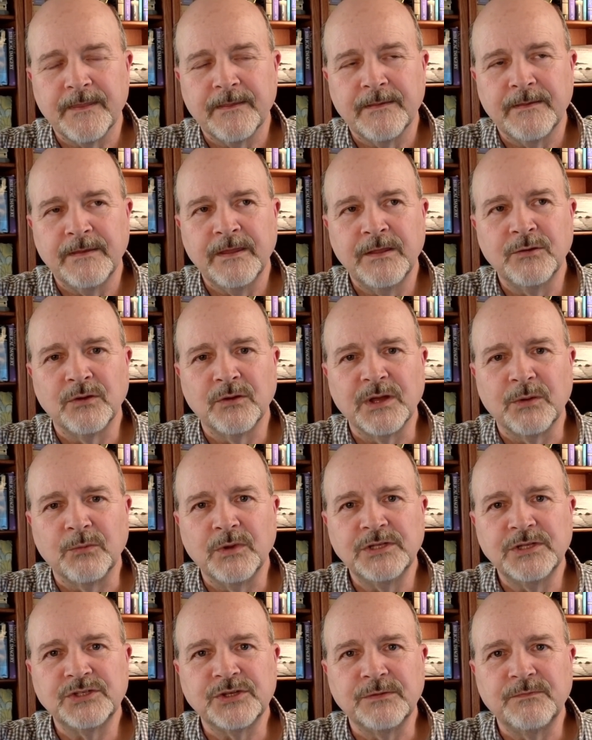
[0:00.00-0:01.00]
you know, that
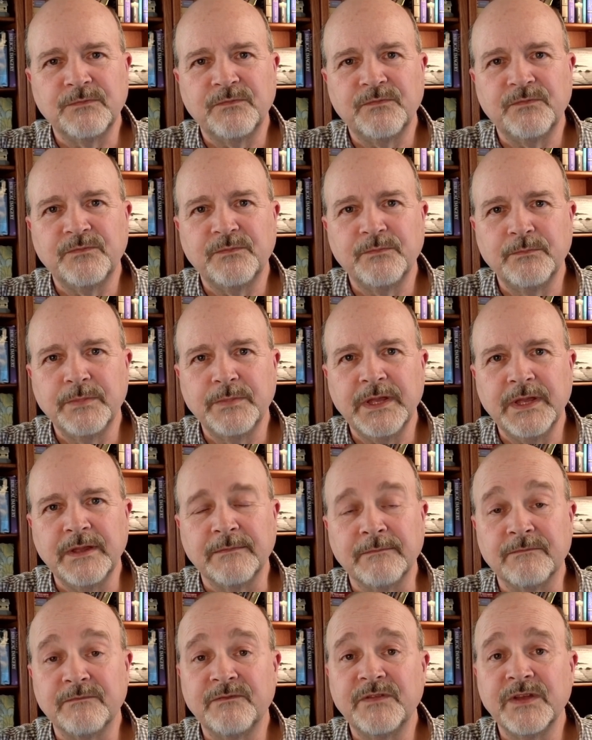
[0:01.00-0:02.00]
we should be
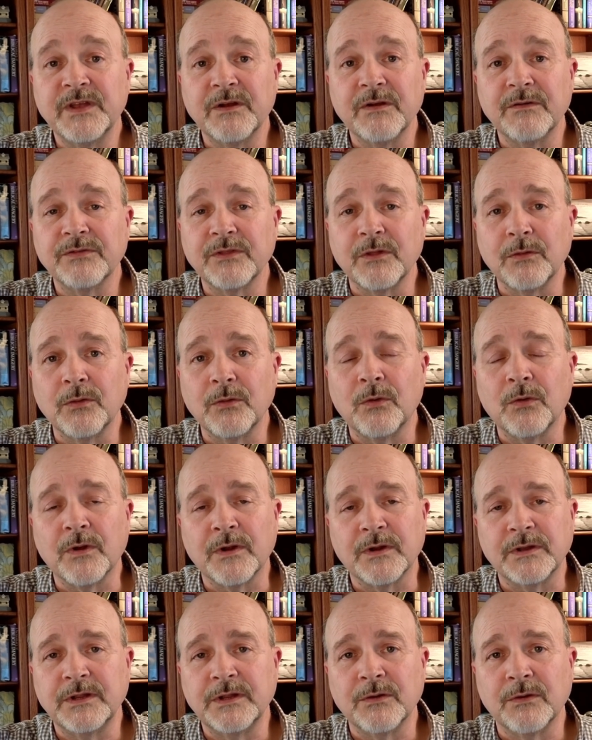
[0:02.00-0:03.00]
in fear of the
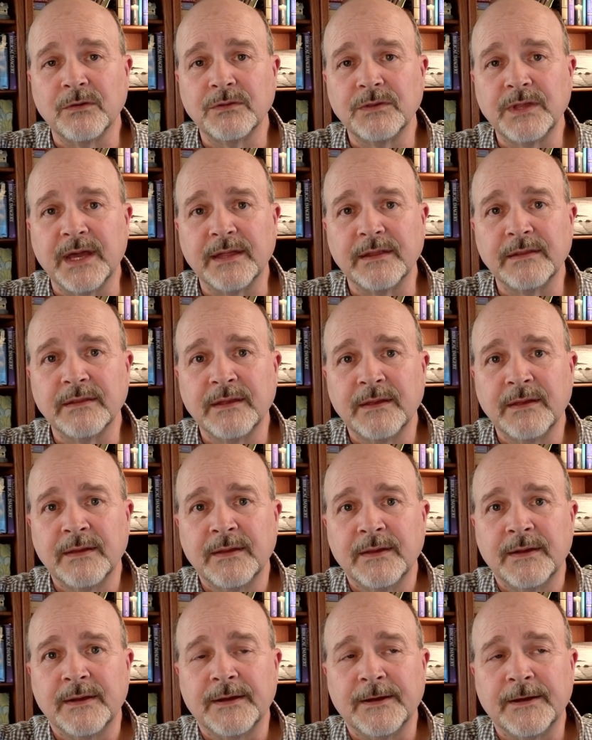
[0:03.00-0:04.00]
Lord, you know, that,
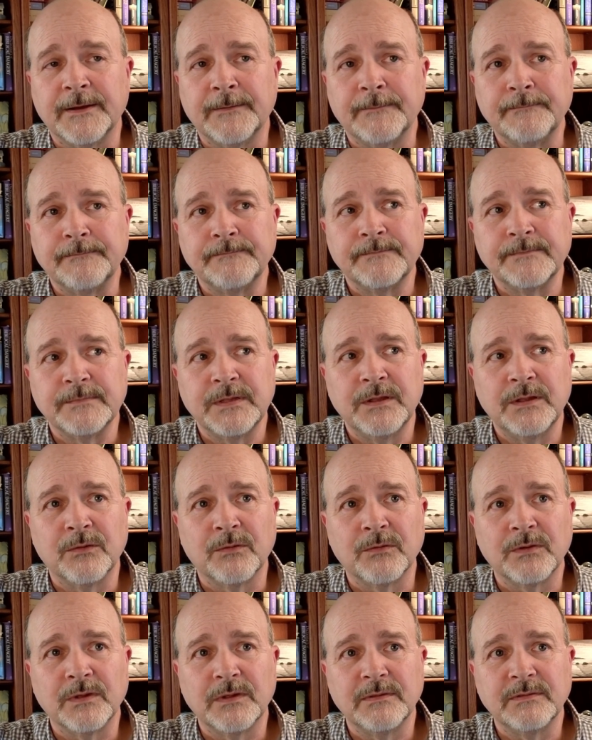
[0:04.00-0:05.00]
you
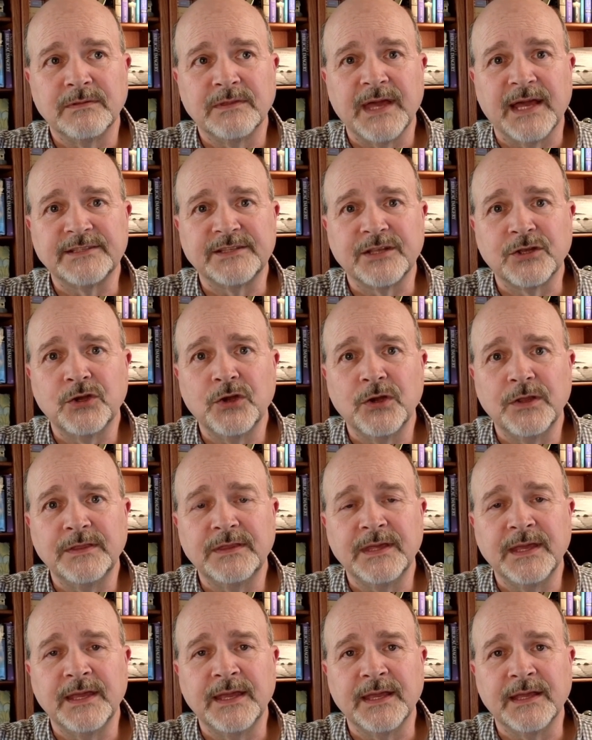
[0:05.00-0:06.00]
know, that's a good
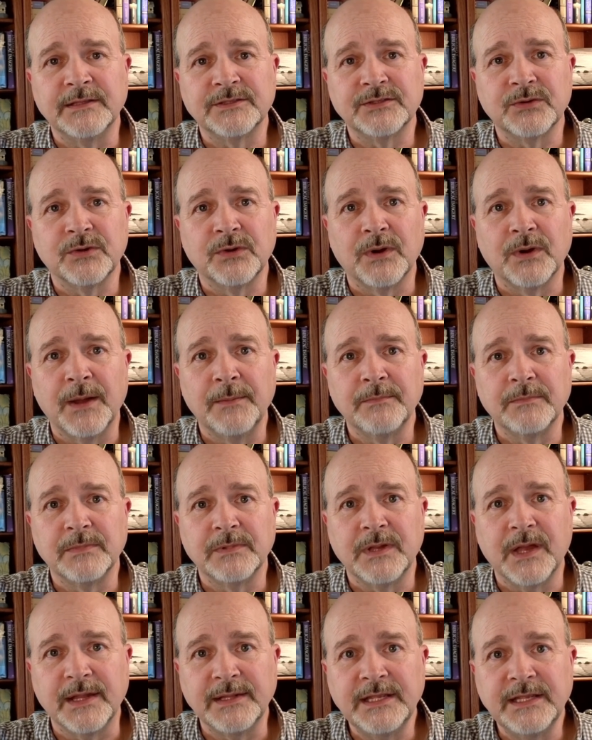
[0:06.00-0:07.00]
thing. And so
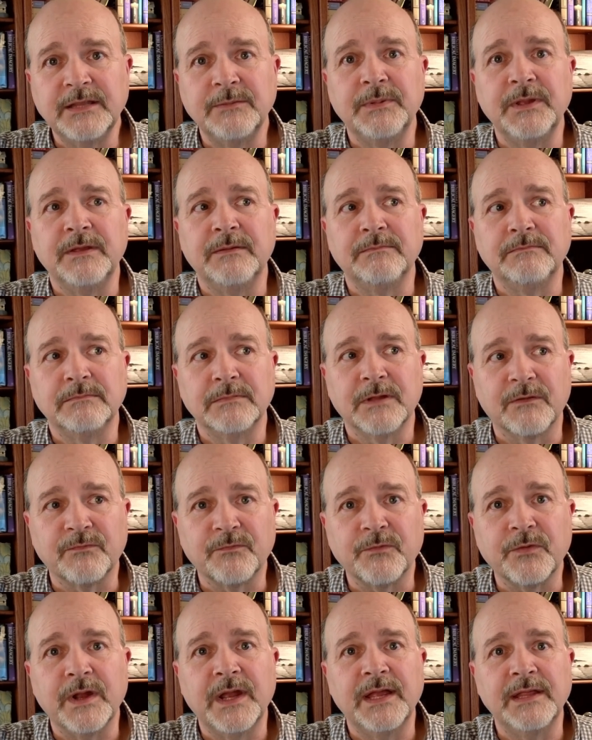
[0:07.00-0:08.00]
I need to be
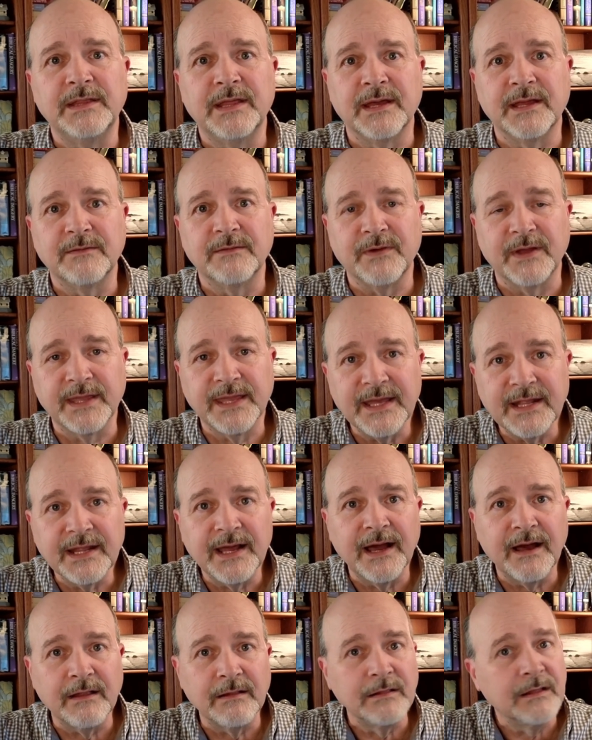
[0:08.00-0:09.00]
afraid that if I get
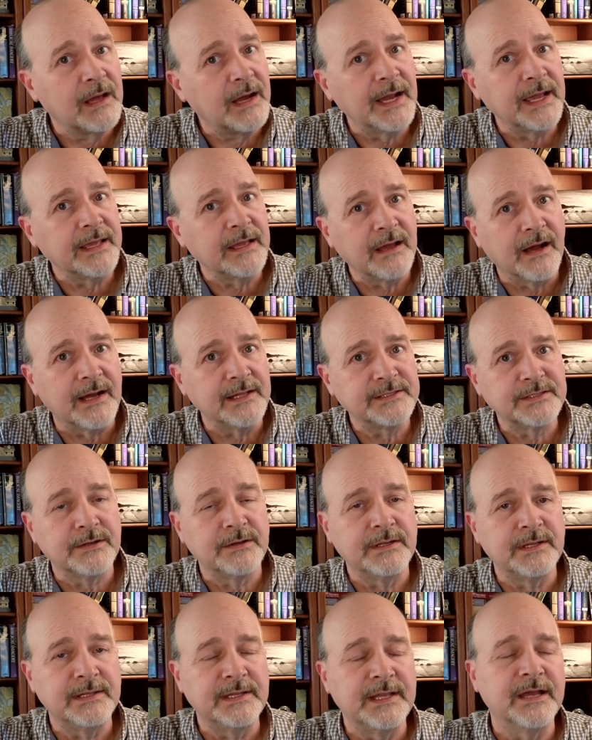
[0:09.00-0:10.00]
out of line, God's
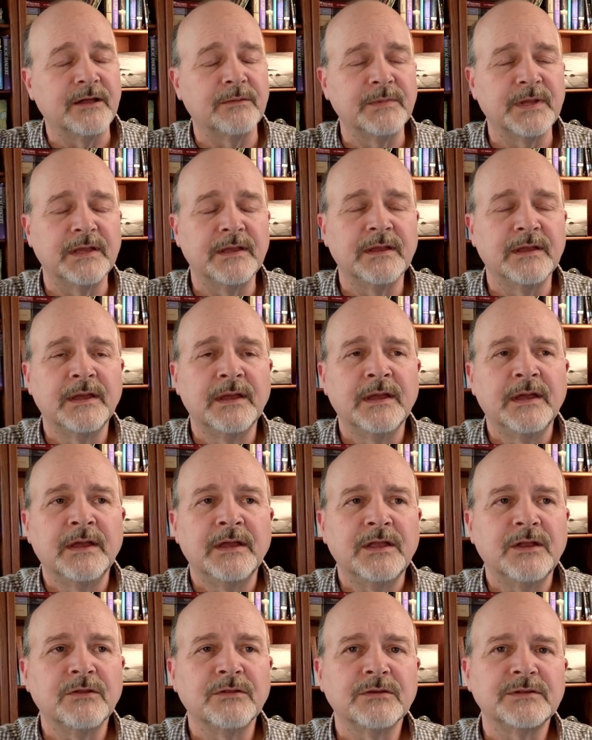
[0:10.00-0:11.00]
going to nail me.
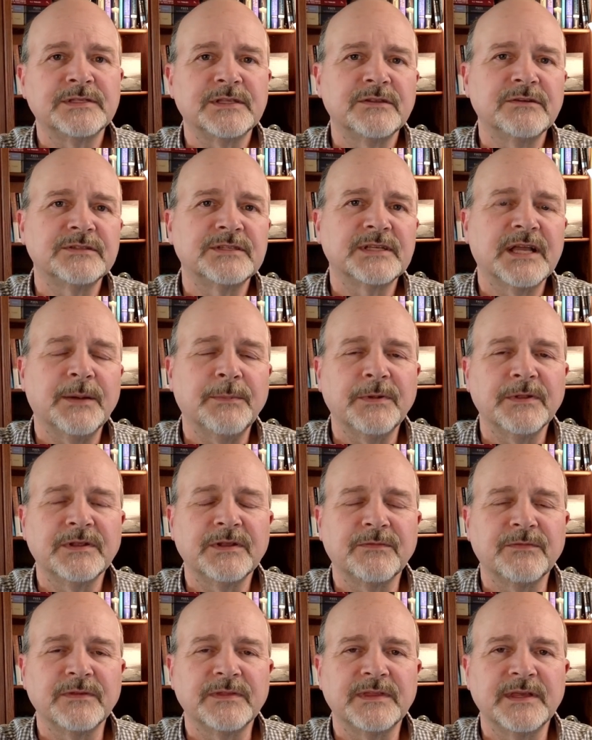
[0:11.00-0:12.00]
You know, there's a couple of
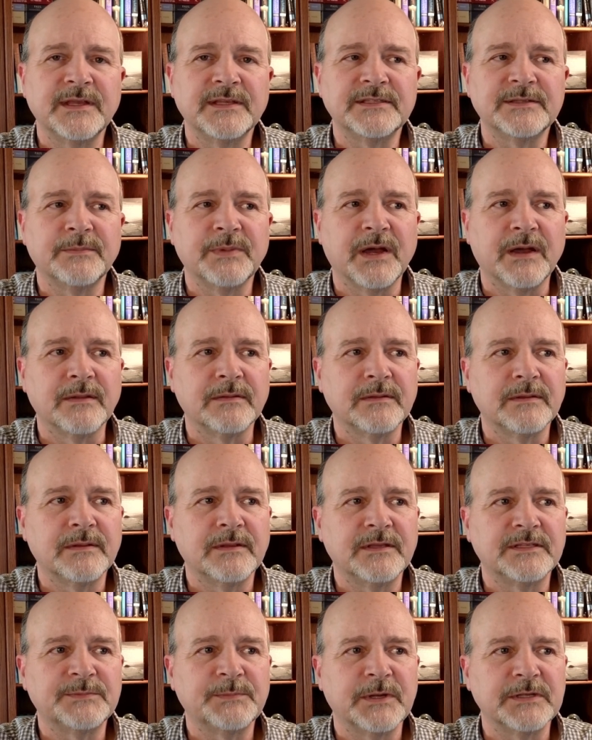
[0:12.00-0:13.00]
different things about,
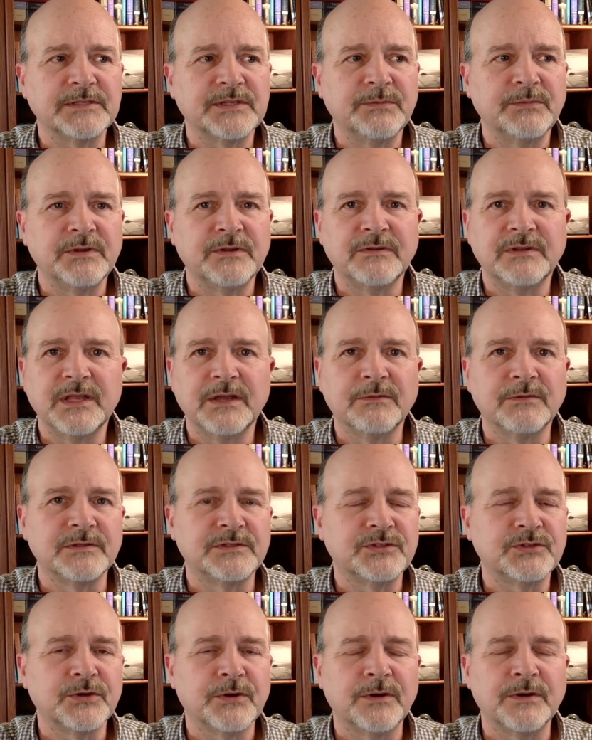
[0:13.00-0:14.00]
especially when you're dealing with
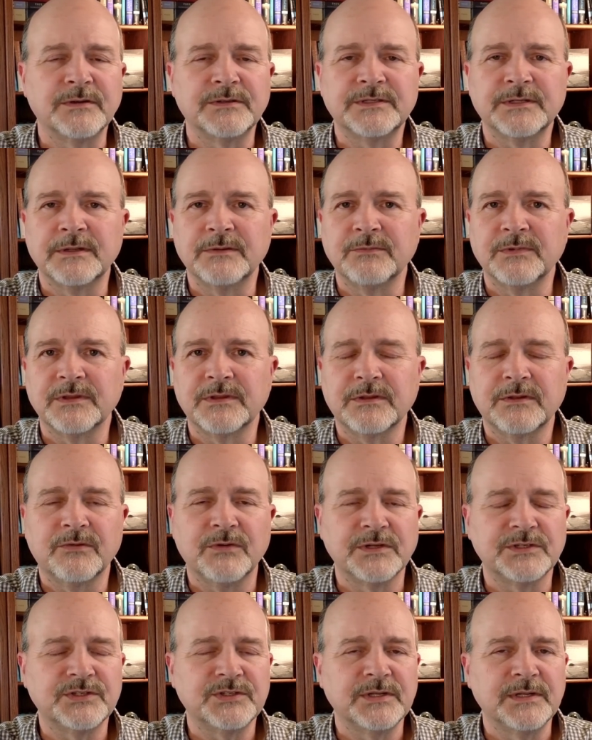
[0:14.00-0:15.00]
church and with
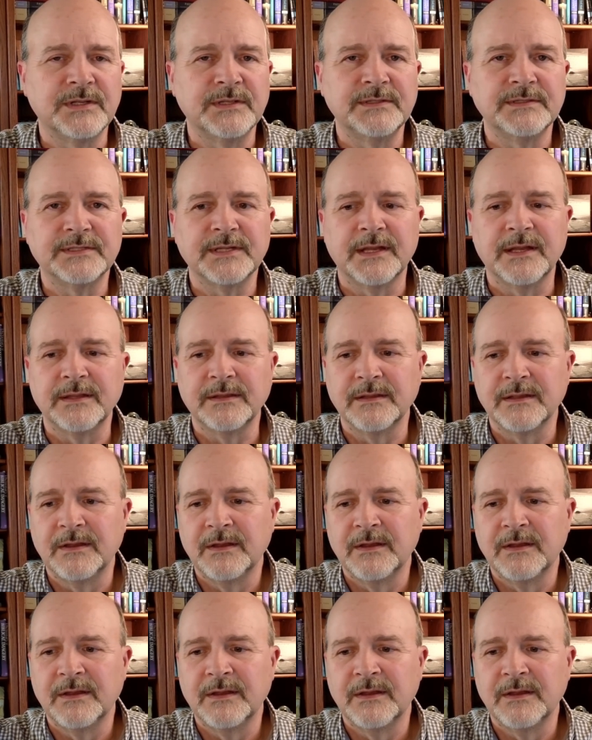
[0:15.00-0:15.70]
Christians and